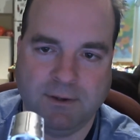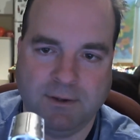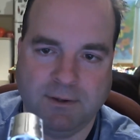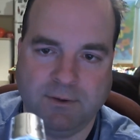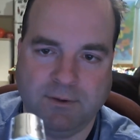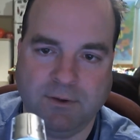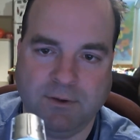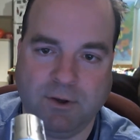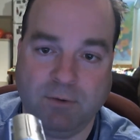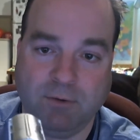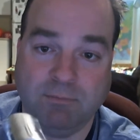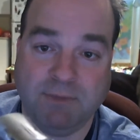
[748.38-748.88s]

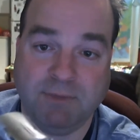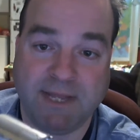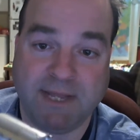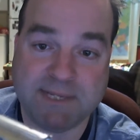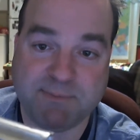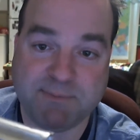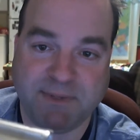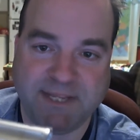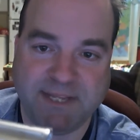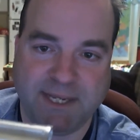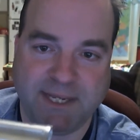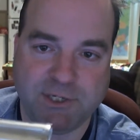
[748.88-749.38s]
So less
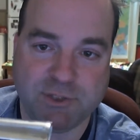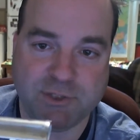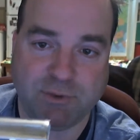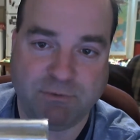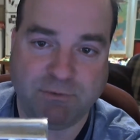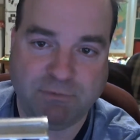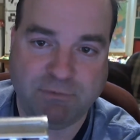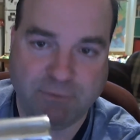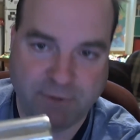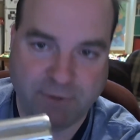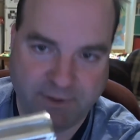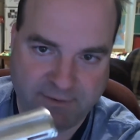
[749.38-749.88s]
potential
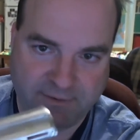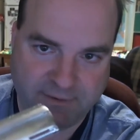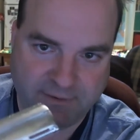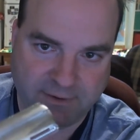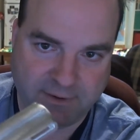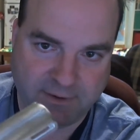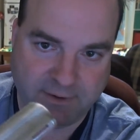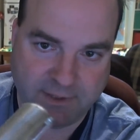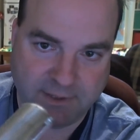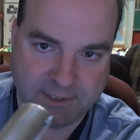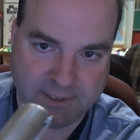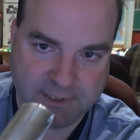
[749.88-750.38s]
for it
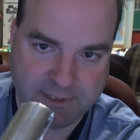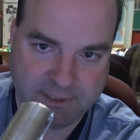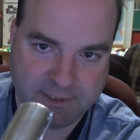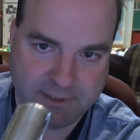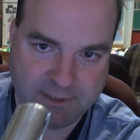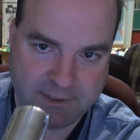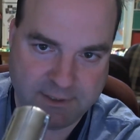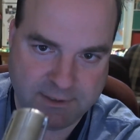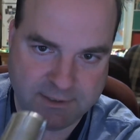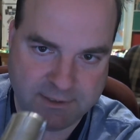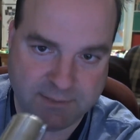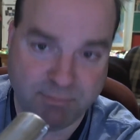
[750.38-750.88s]
to
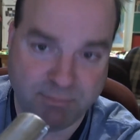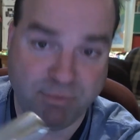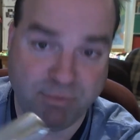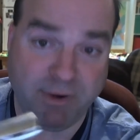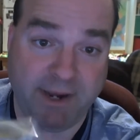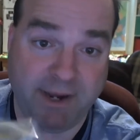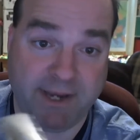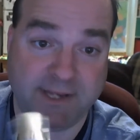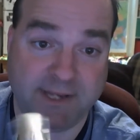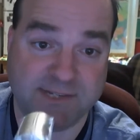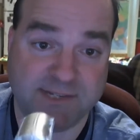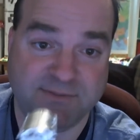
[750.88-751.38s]

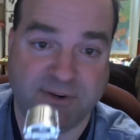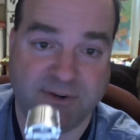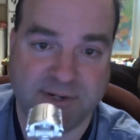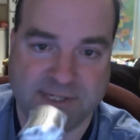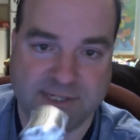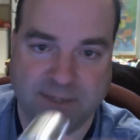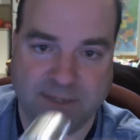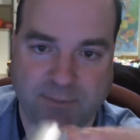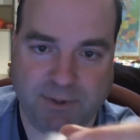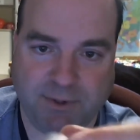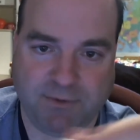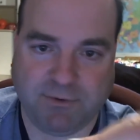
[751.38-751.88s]
break as far as
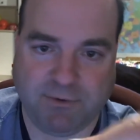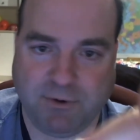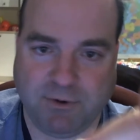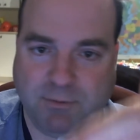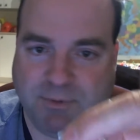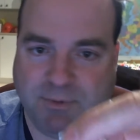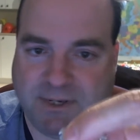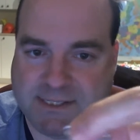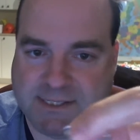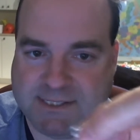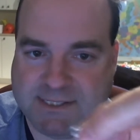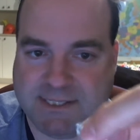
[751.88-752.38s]
I'm concerned,
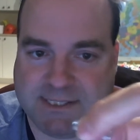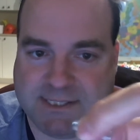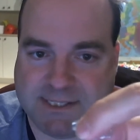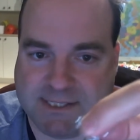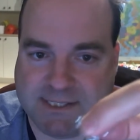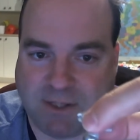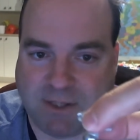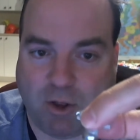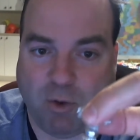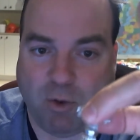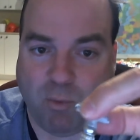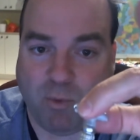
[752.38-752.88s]
because this is
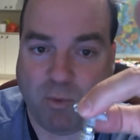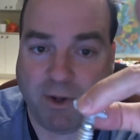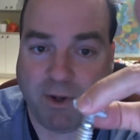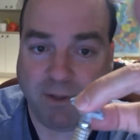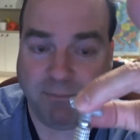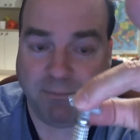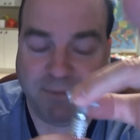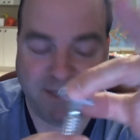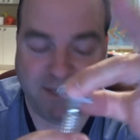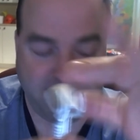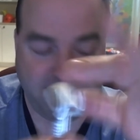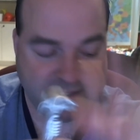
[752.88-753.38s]
all one
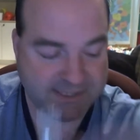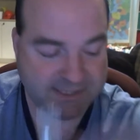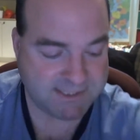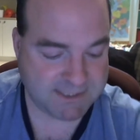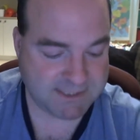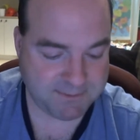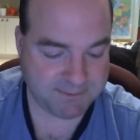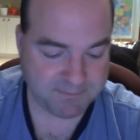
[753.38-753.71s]
piece.